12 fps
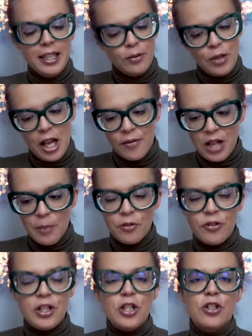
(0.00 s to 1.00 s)
We have a couple
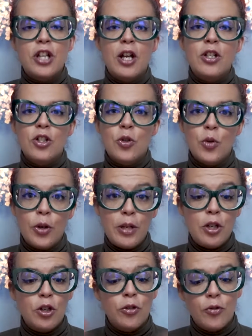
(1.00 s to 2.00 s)
videos that is gonna be
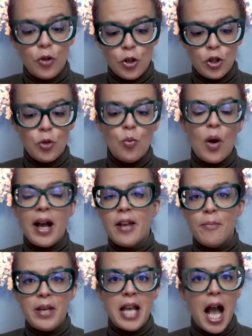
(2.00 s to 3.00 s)
good for you why
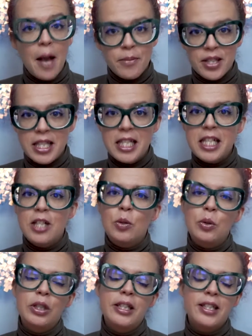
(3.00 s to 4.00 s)
I'm being absent and
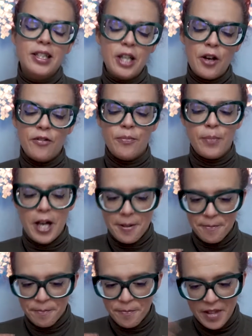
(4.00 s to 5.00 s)
all that stuff, but
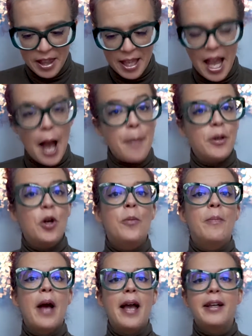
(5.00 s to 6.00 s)
I've come
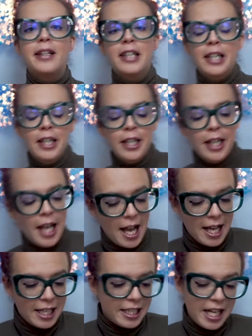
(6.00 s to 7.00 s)
back,
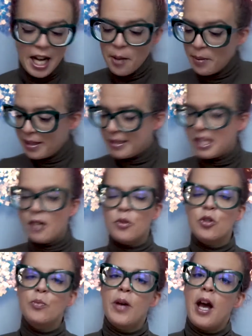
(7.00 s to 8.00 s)
and I might say I'm
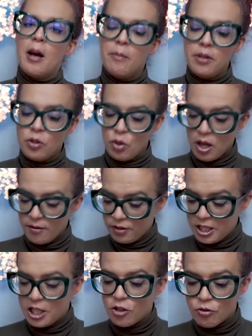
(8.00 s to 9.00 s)
super happy to have
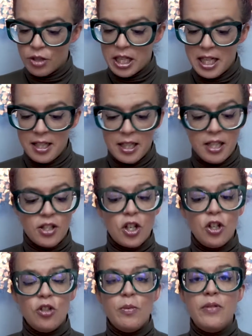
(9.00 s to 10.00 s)
this reading. It's
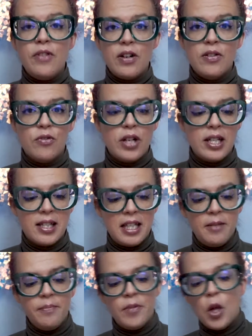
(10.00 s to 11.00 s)
going to be very
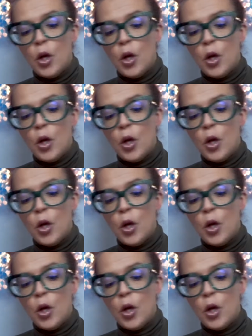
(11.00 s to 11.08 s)
interesting.